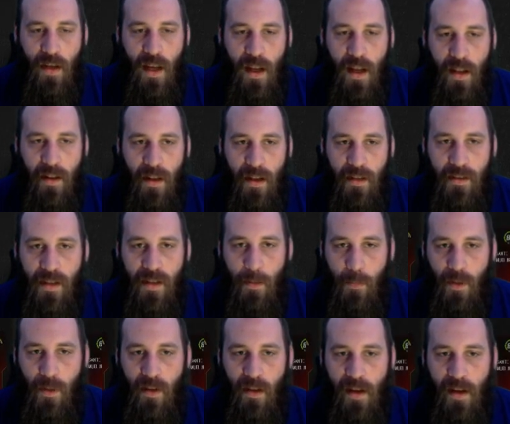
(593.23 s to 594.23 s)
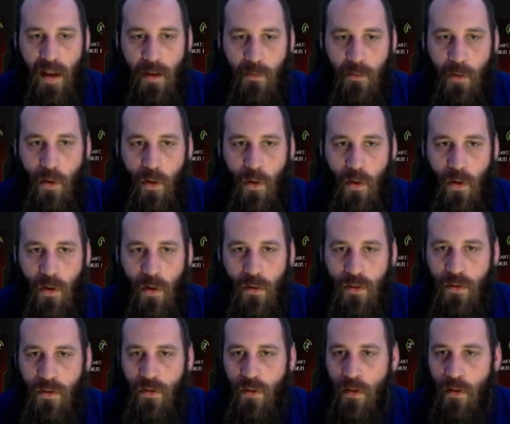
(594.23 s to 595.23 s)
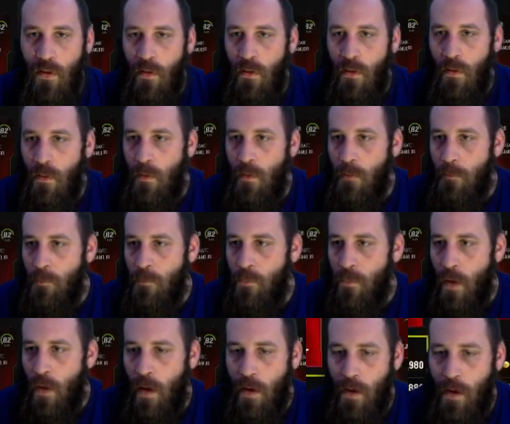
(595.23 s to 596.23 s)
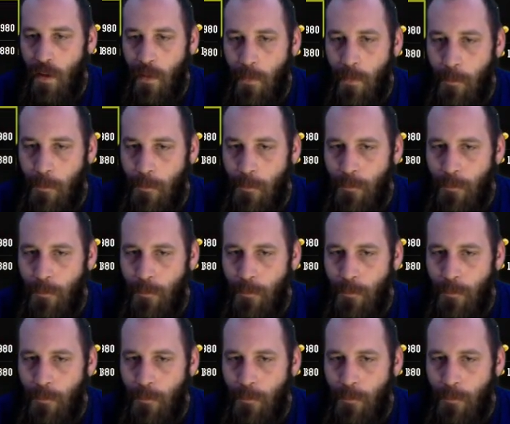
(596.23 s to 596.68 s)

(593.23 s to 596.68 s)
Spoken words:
at that typically have cards, but